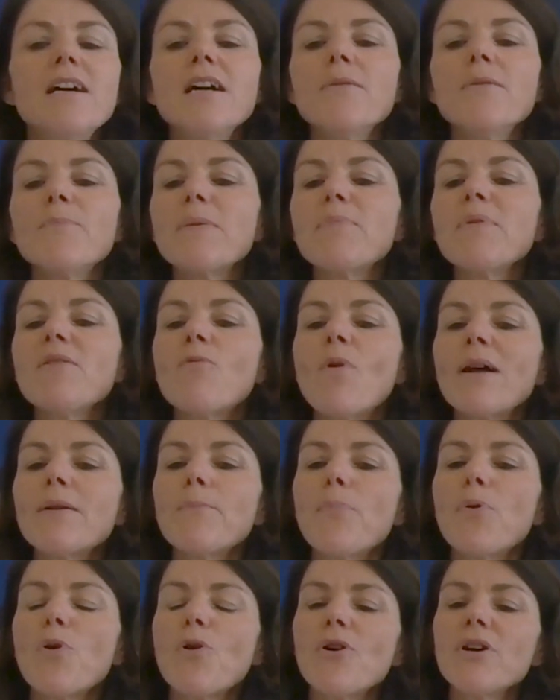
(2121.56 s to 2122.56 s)
Maybe
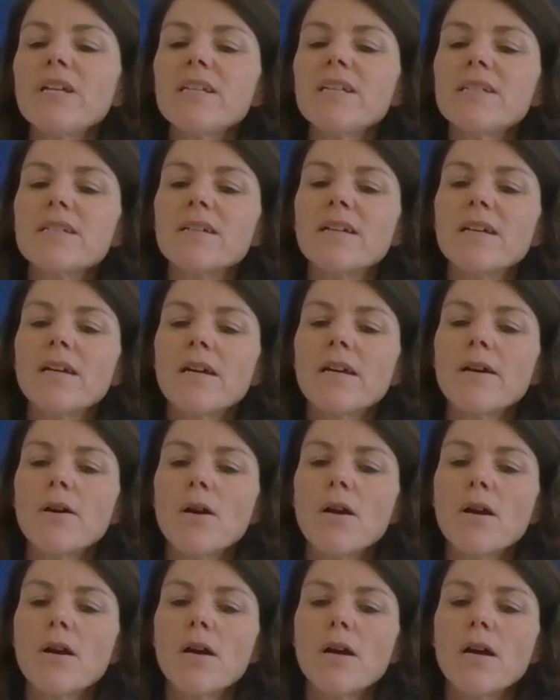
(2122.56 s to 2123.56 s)
one point
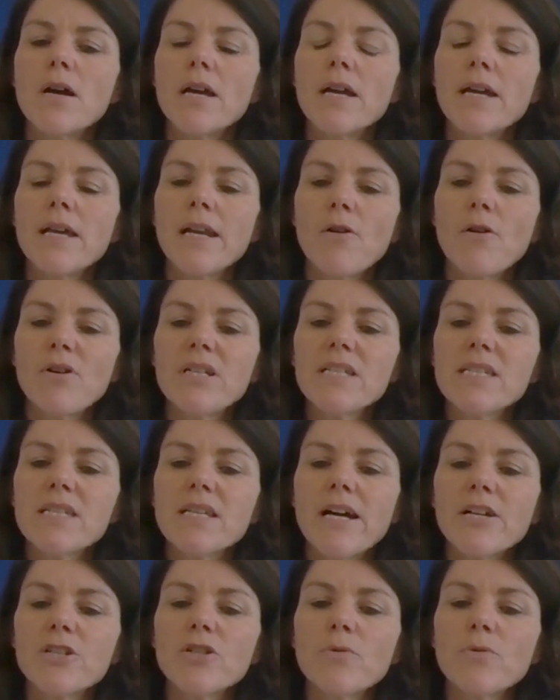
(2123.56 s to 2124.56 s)
in our
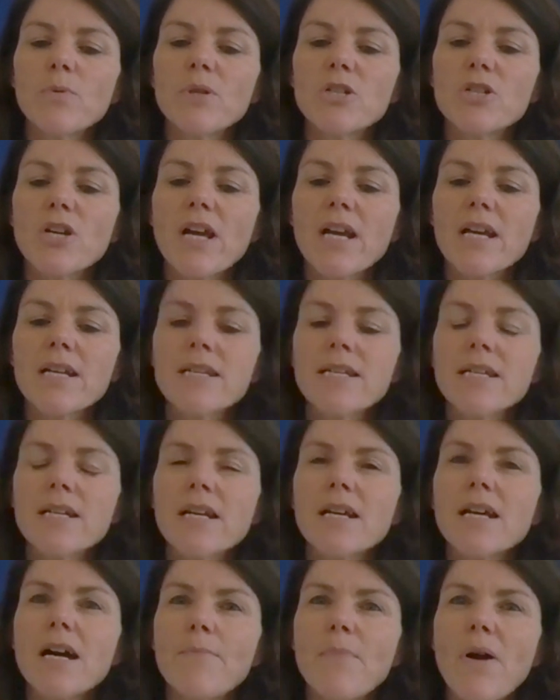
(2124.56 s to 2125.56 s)
discussion which
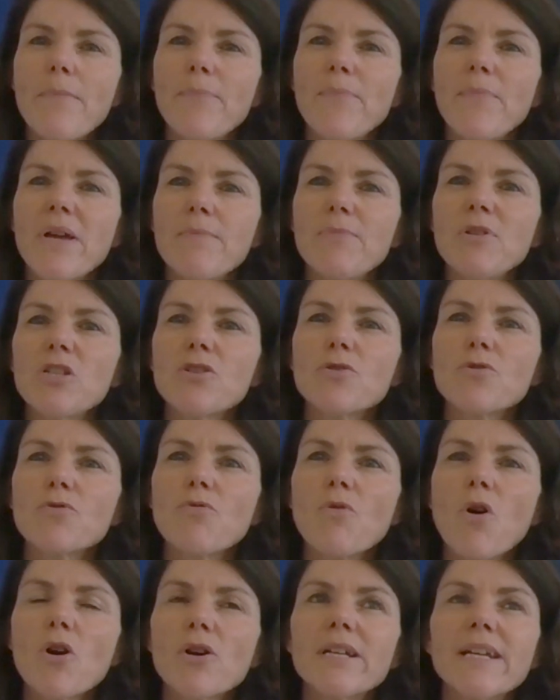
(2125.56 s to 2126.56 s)
didn't come up maybe
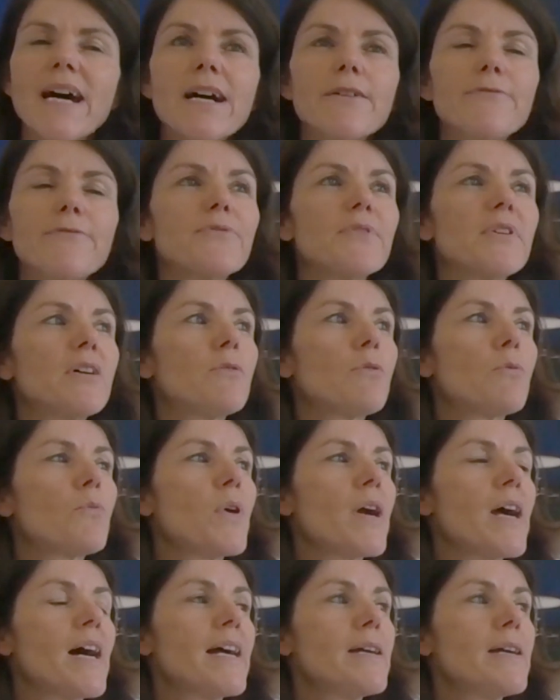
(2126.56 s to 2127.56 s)
strong enough,
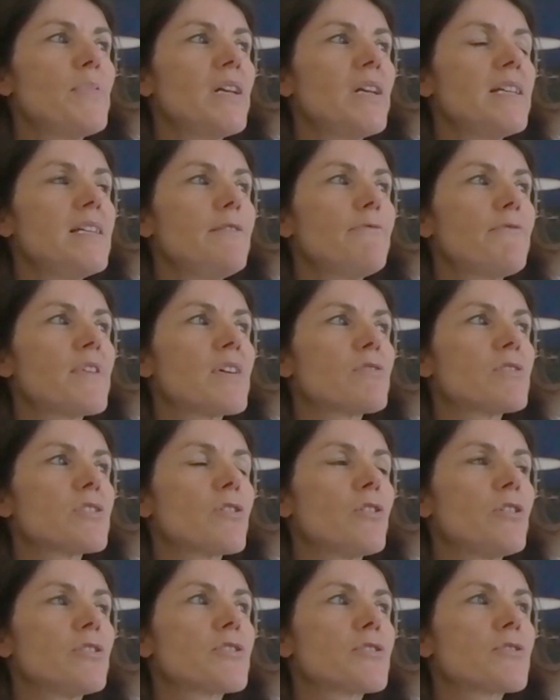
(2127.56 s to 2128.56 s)
where I believe there is
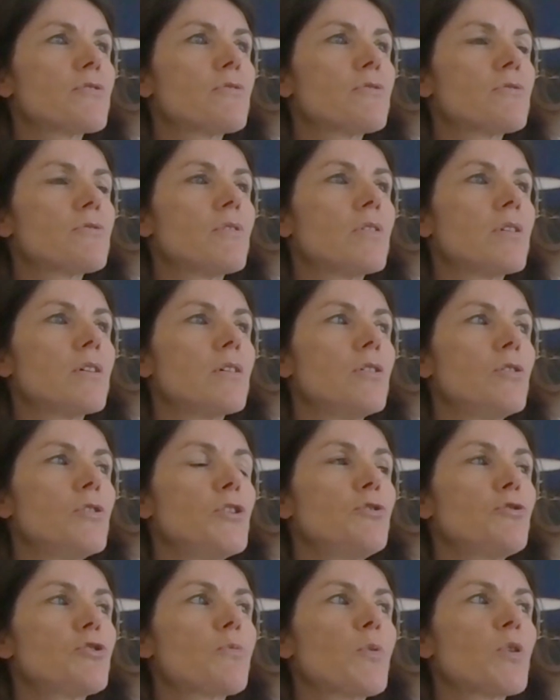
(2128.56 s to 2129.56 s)
also a
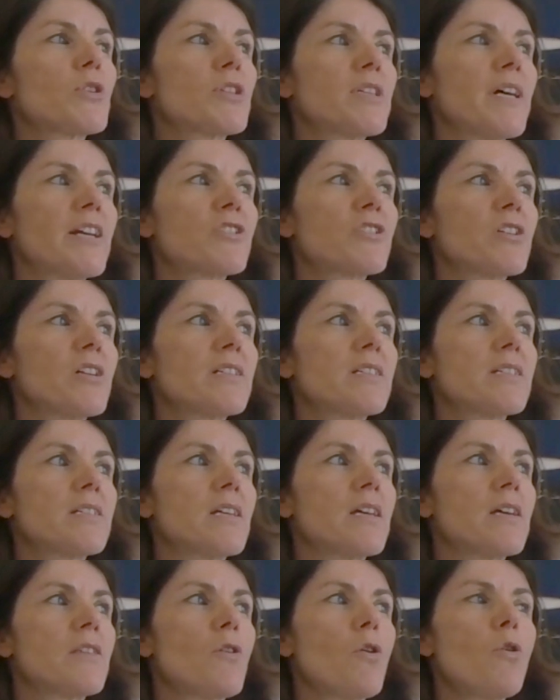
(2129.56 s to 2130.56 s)
huge potential, is
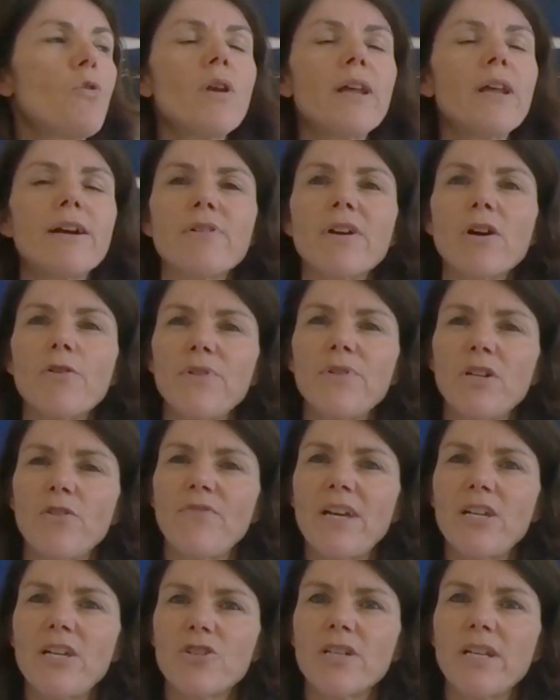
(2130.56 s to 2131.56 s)
in the whole area of
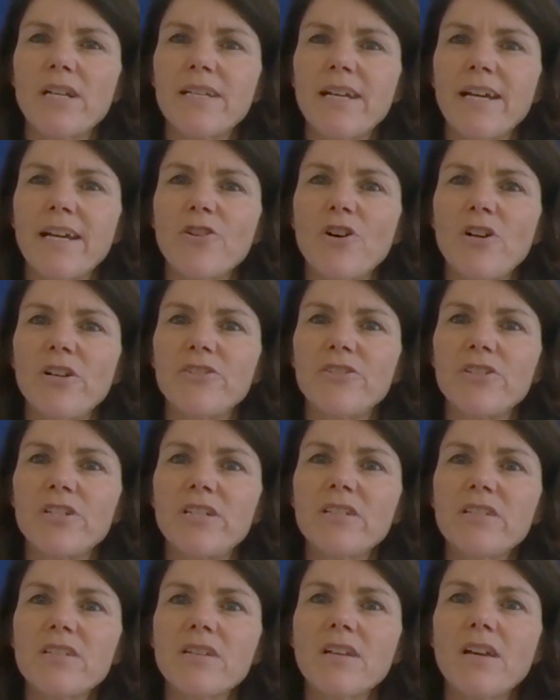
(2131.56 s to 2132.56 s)
innovation and
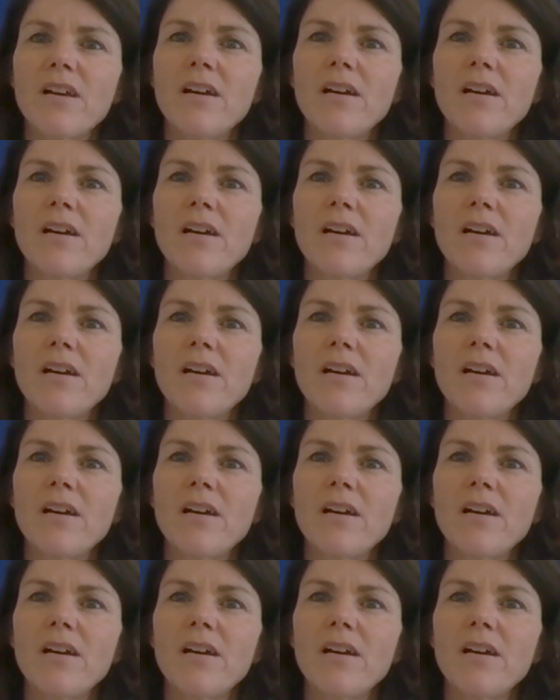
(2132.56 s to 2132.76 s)
technologies.